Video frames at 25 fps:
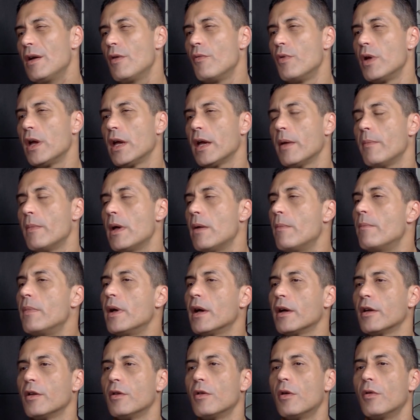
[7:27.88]
We
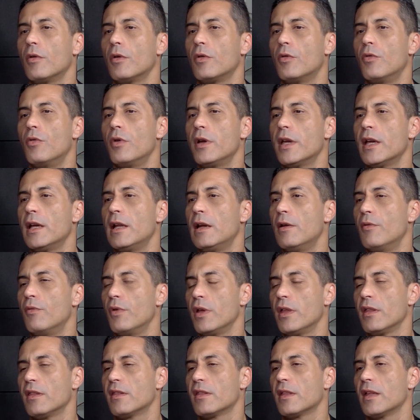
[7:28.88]
remember, Google
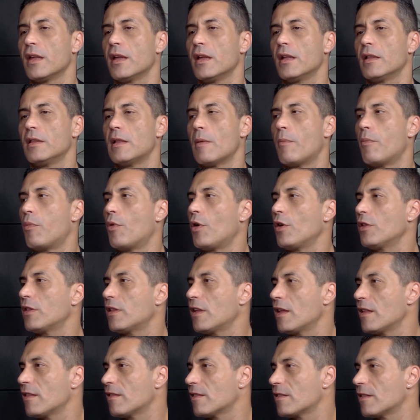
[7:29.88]
with the
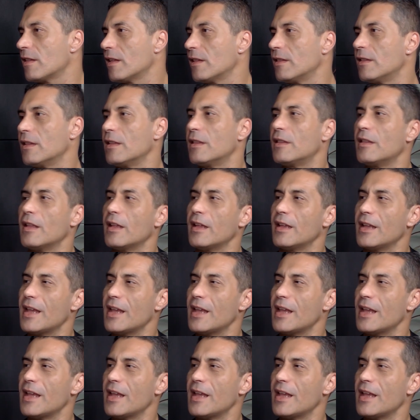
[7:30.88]
protests that they